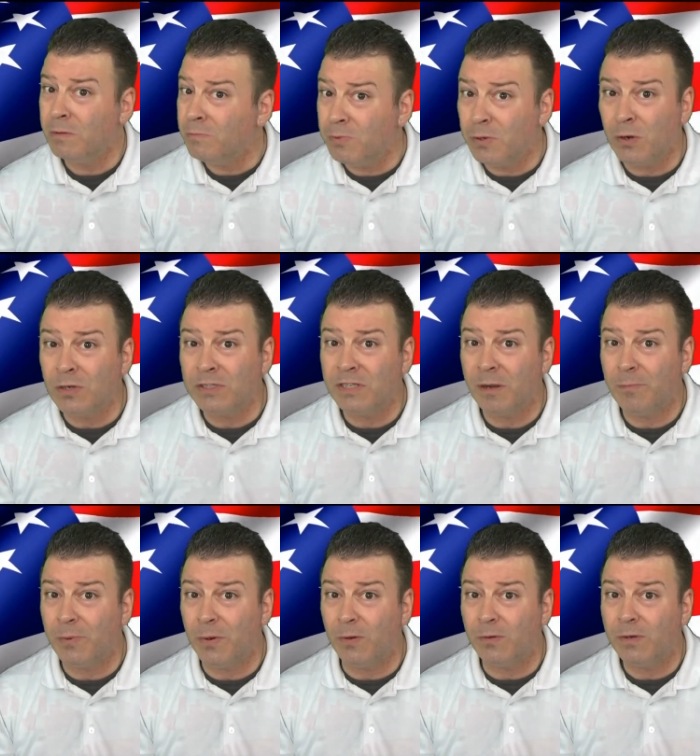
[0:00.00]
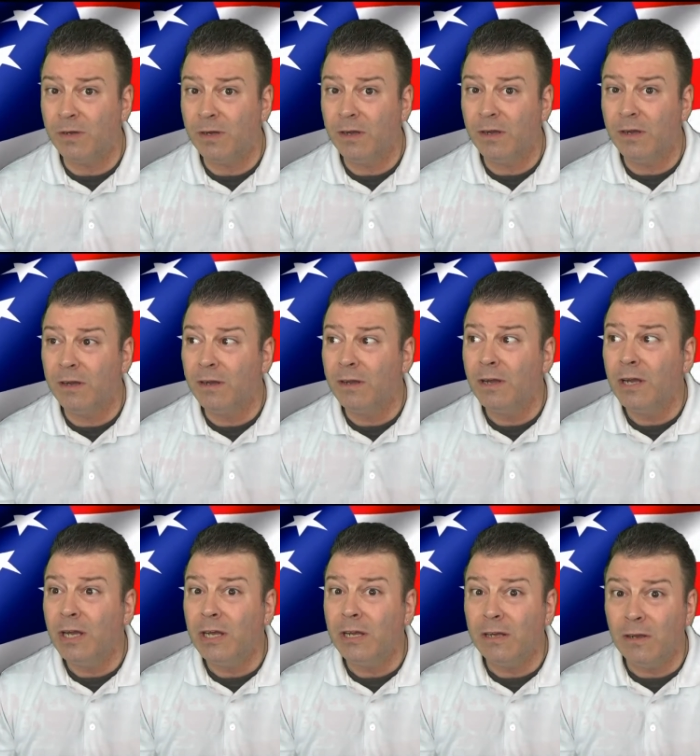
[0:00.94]
Pure and simple.
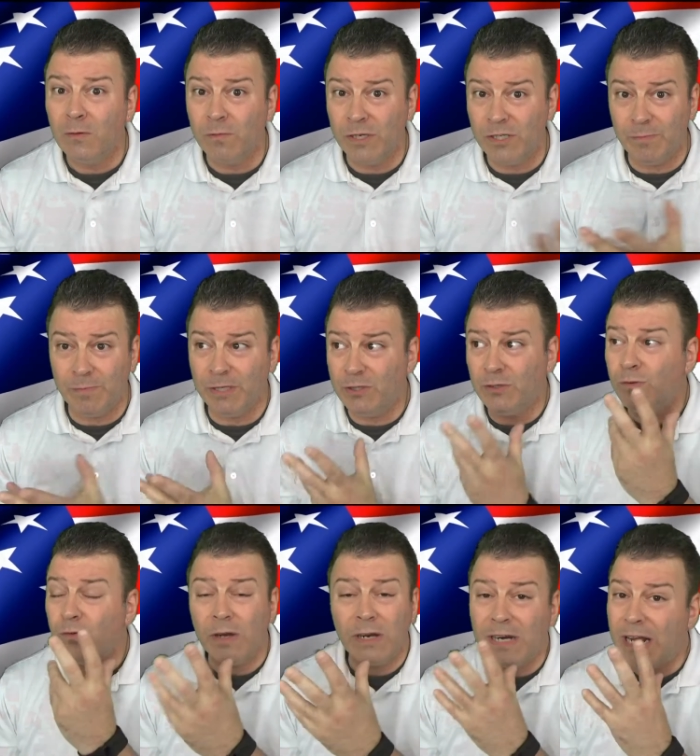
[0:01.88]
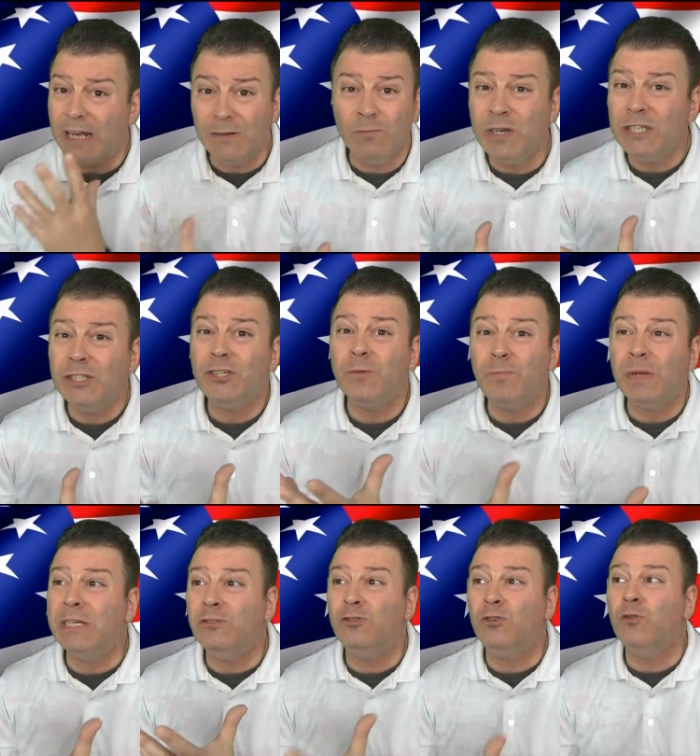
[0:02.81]
We should be
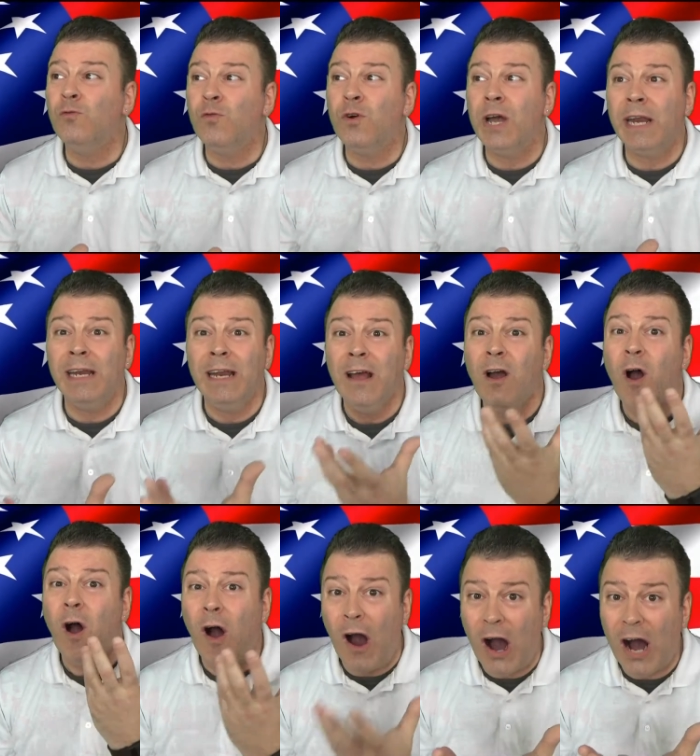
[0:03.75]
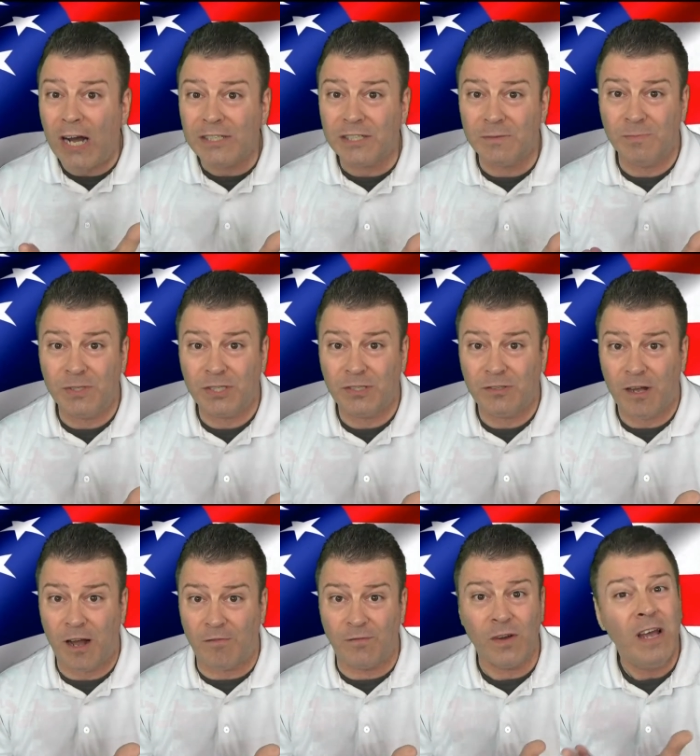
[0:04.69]
doing awesome
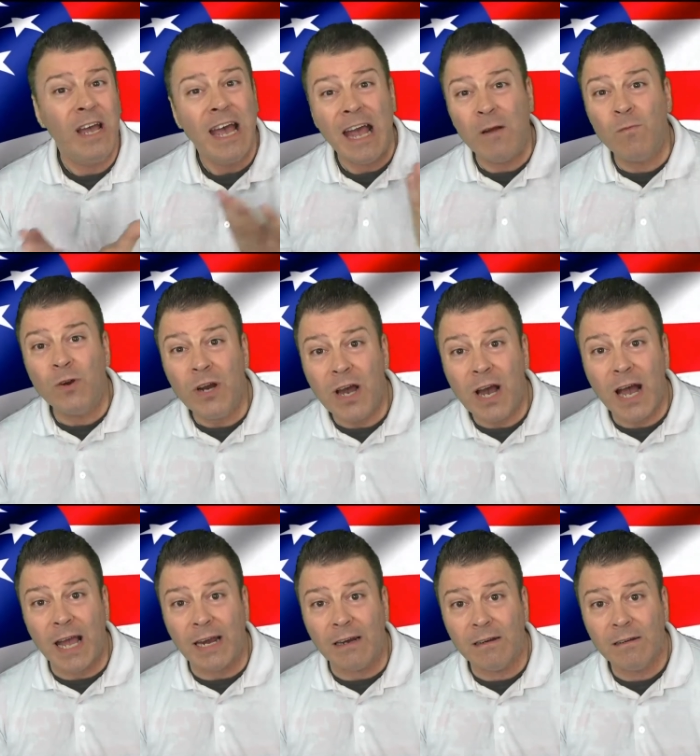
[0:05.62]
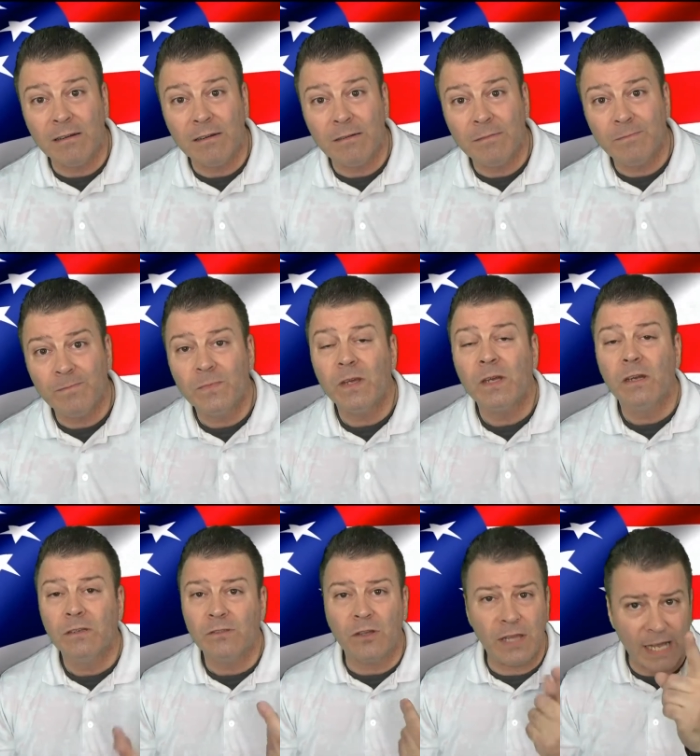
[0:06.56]
stuff, and we're not.
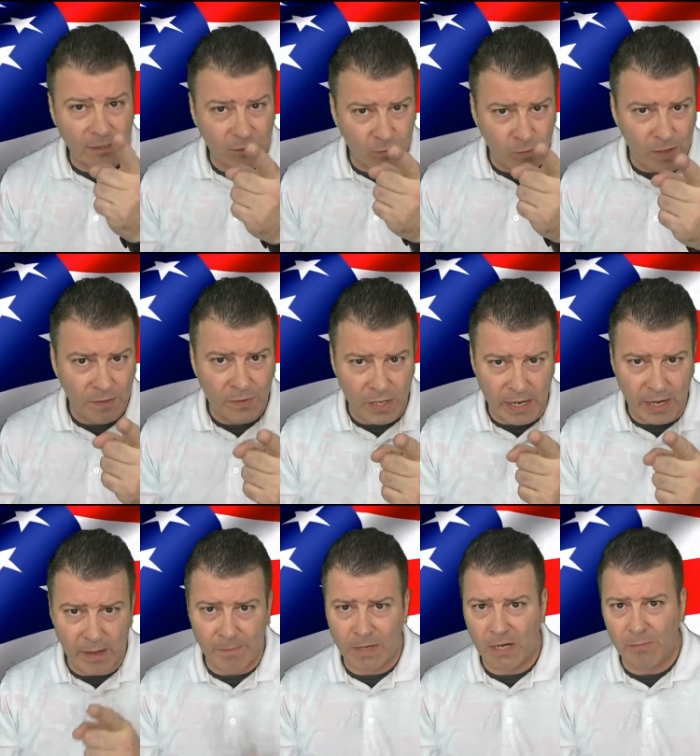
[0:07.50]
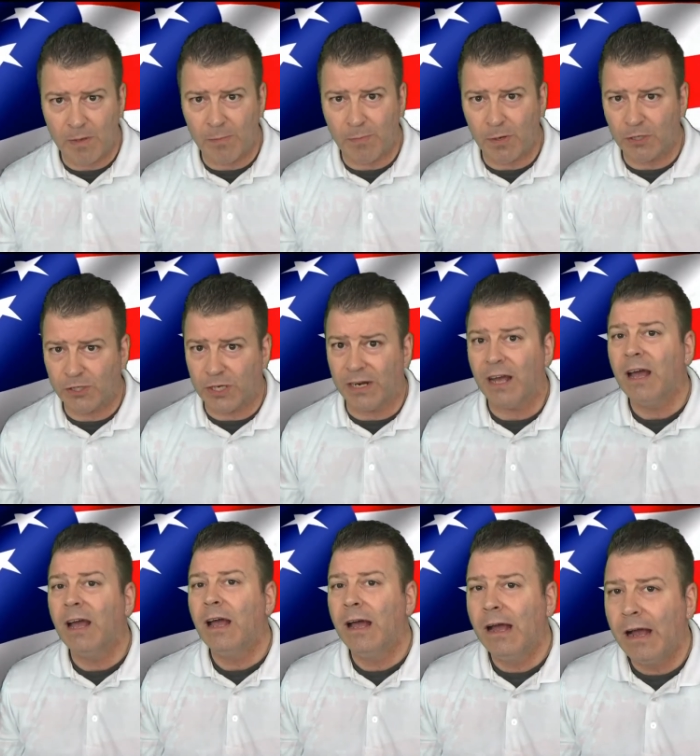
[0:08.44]
So that's one thing I'm going to be pushing,
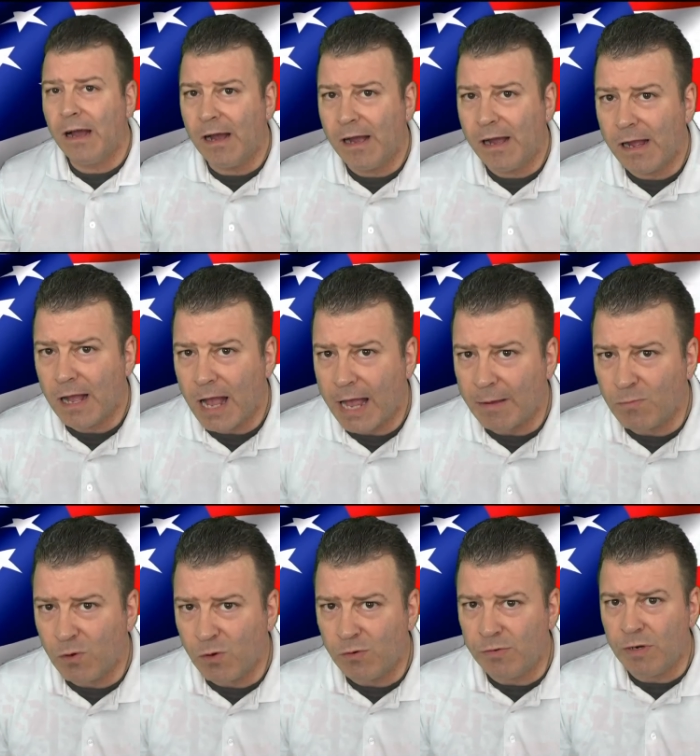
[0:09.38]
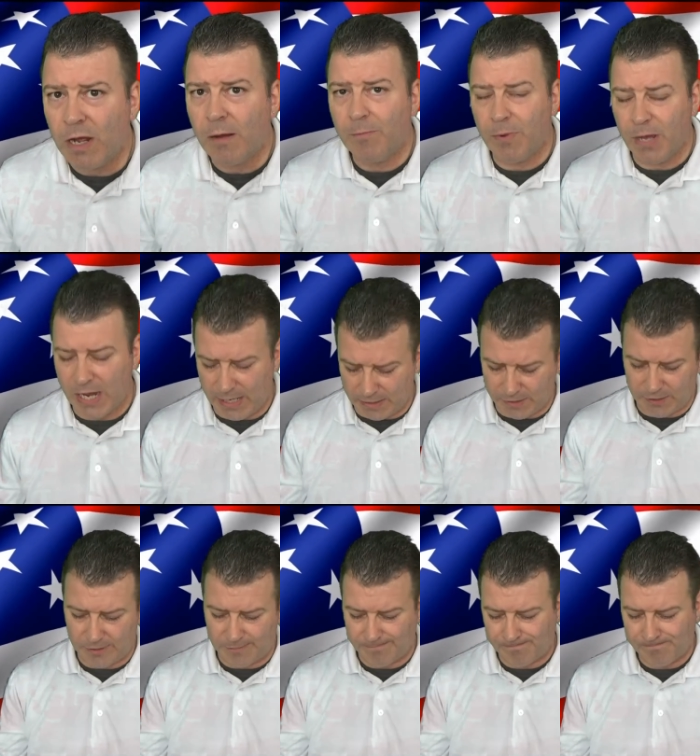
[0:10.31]
a moon base.